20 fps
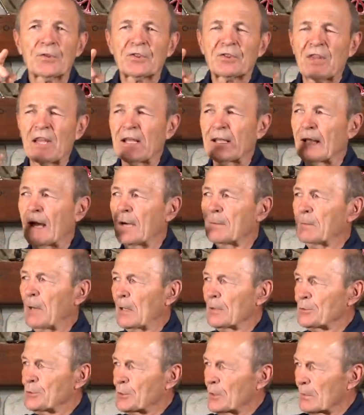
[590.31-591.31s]
think
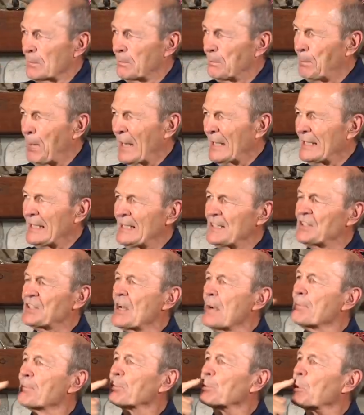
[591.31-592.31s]
about your buddy's
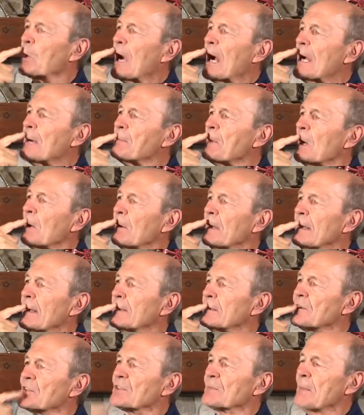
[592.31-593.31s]
primary
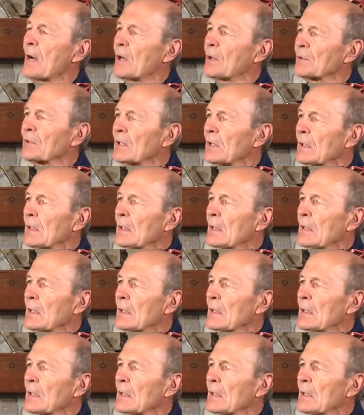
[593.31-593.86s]
in his mouth